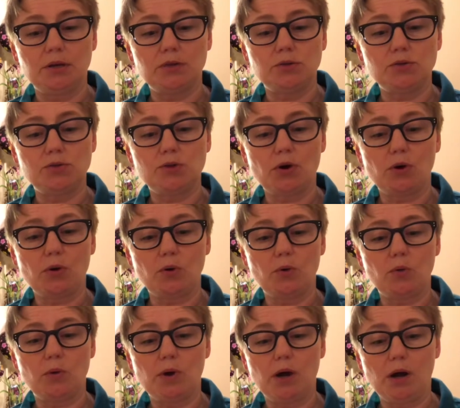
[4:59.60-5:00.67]

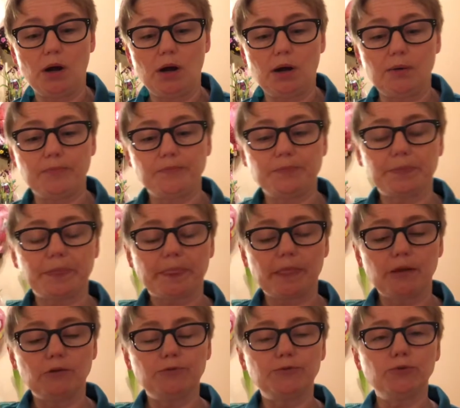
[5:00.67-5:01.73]
So
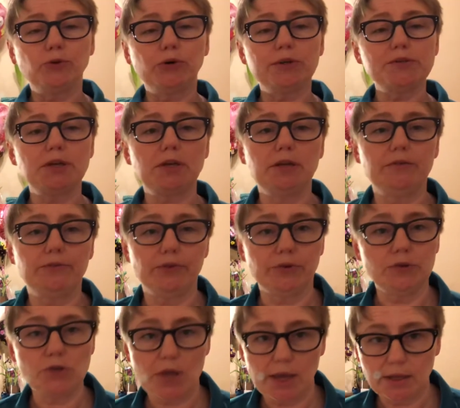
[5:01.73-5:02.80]
Of course, he
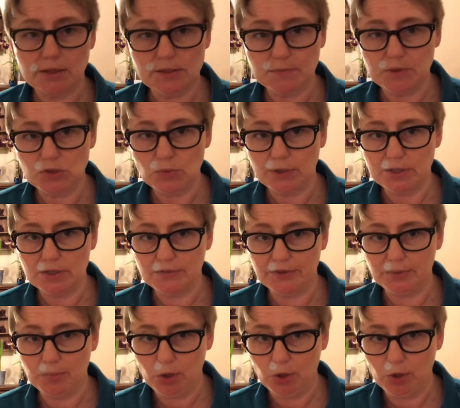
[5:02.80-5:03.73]
differentiates between different